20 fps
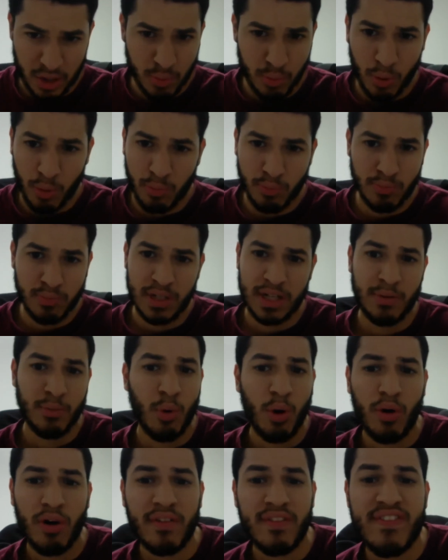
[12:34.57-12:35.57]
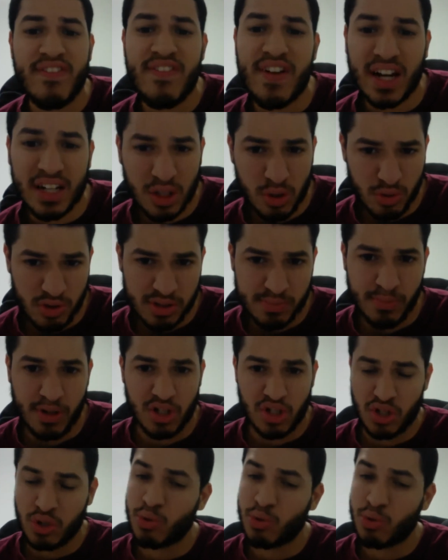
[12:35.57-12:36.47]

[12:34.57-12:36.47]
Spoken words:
It won't affect you as much.